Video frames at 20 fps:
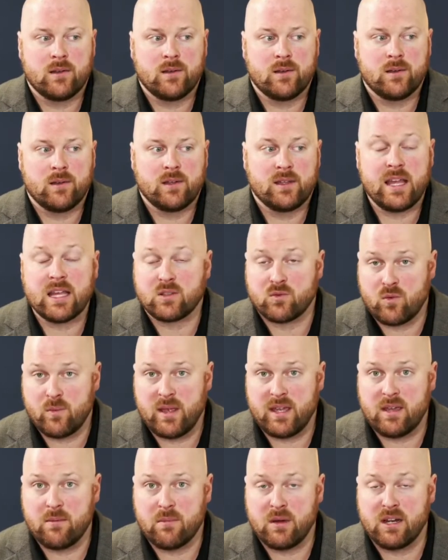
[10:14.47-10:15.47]
yes, we're
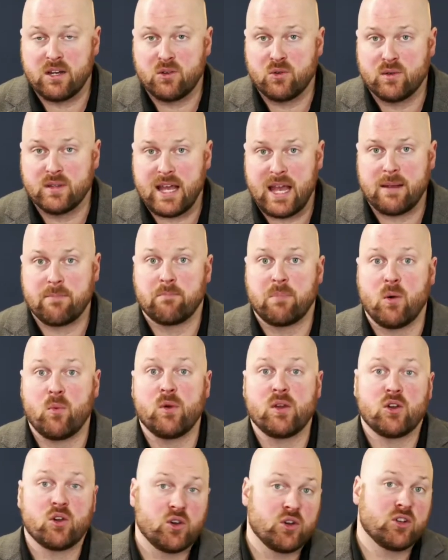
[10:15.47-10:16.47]
making money doing that, but we
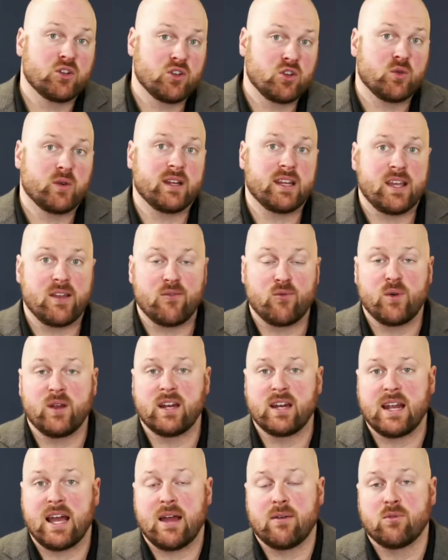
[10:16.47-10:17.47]
couldn't do it if we
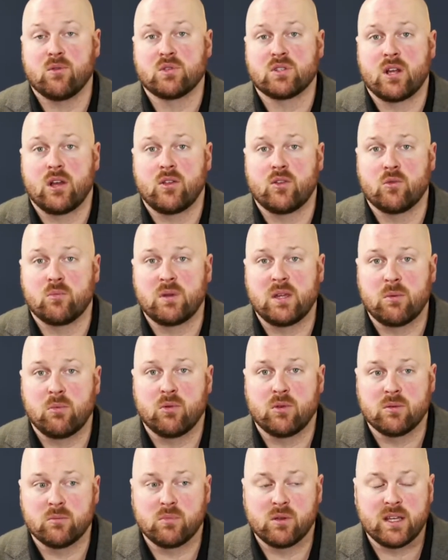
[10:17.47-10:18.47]
didn't have those other people
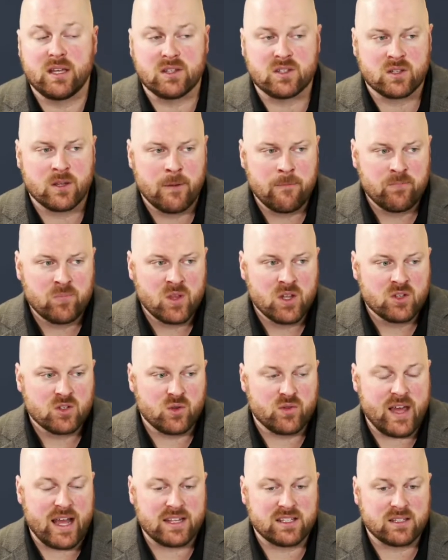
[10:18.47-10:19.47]
in place. So
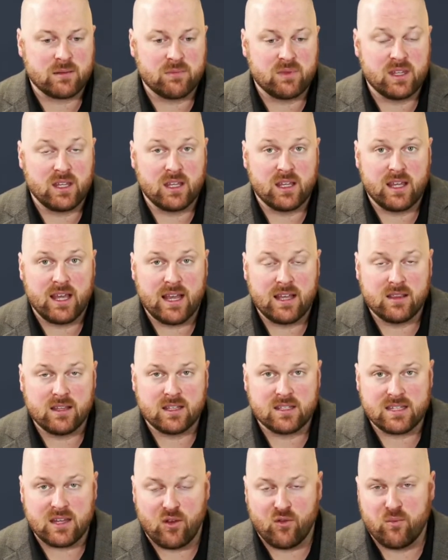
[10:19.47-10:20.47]
that's something, again, that
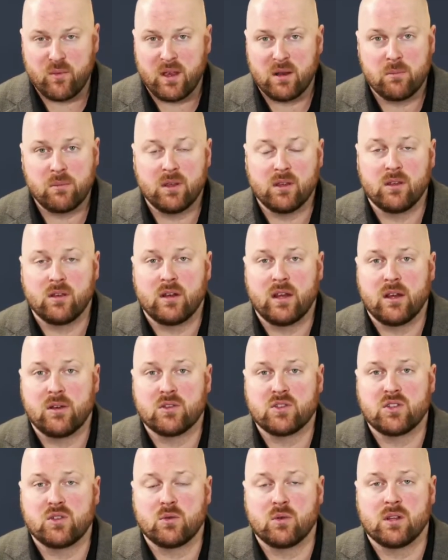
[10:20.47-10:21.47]
self-made
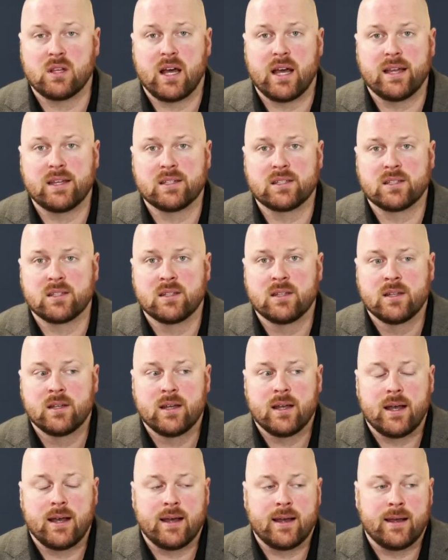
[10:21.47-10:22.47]
millionaires utilize.
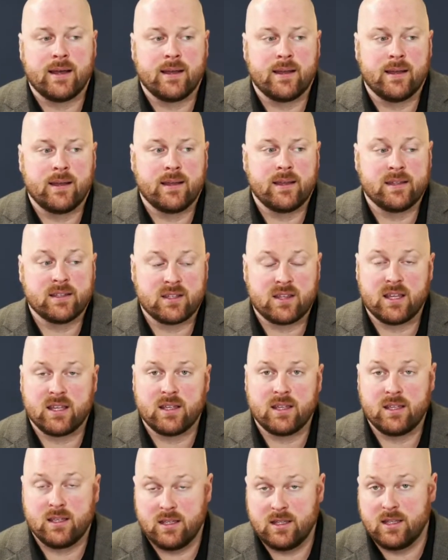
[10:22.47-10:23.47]

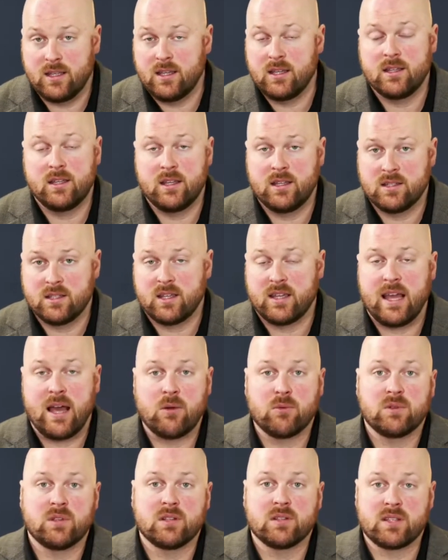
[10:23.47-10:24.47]
Is
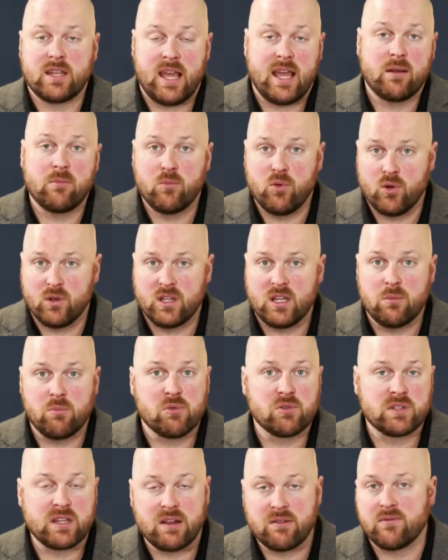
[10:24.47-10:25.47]
accountants and
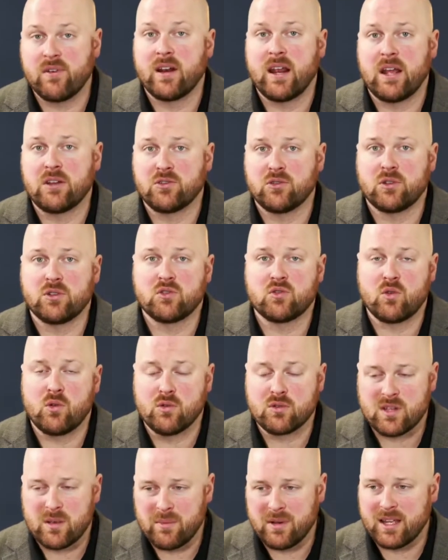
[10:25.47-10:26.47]
bookkeepers and financial
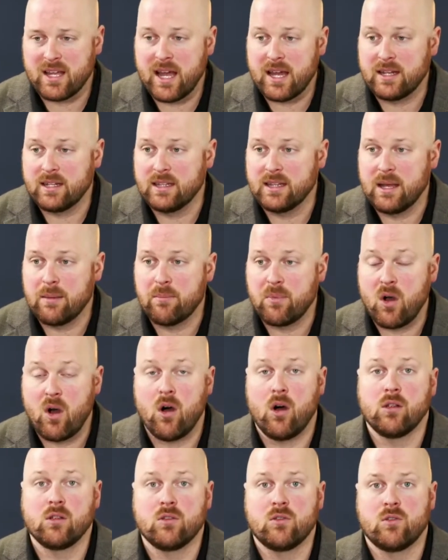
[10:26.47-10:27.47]
controllers. I'm going to kind of lump
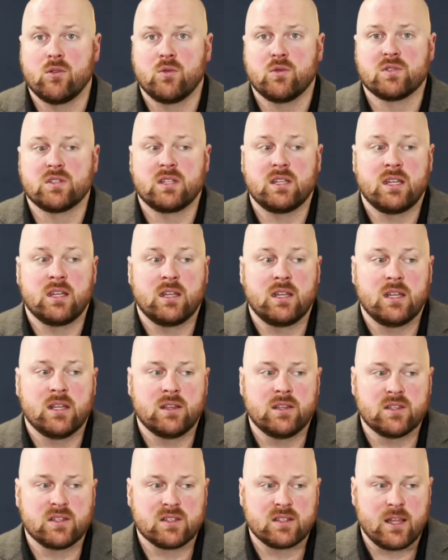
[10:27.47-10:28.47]
all of those in
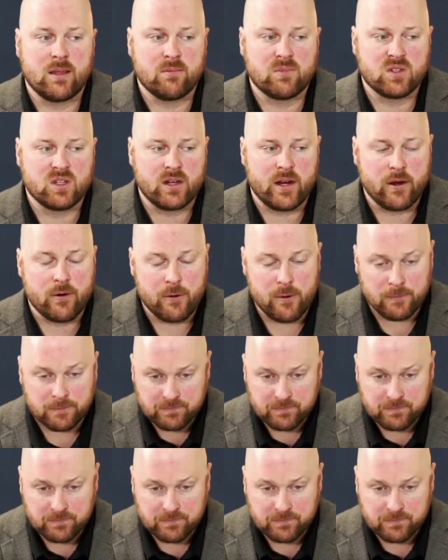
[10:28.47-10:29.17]
the same scenario.